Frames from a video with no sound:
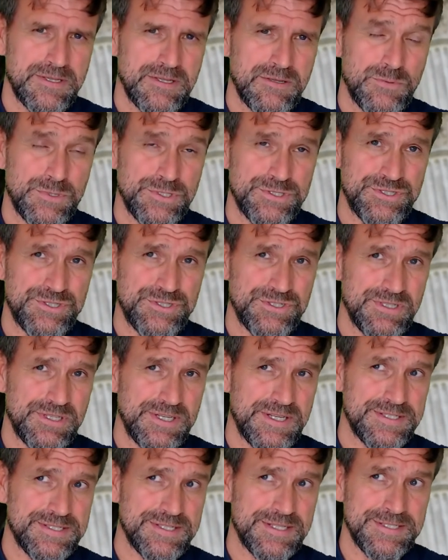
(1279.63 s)
which
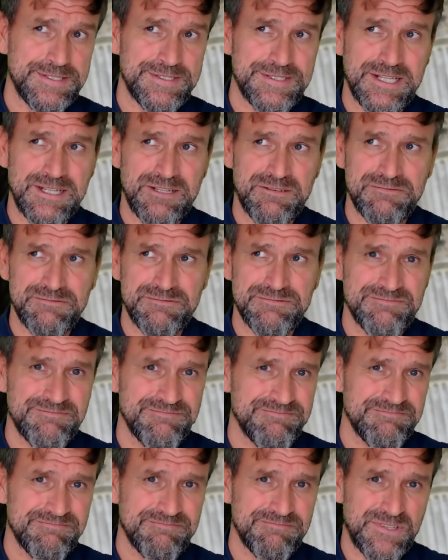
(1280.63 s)
is in itself
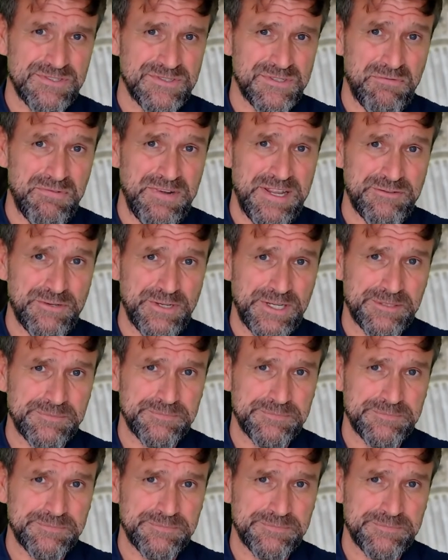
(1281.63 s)
not so flattering.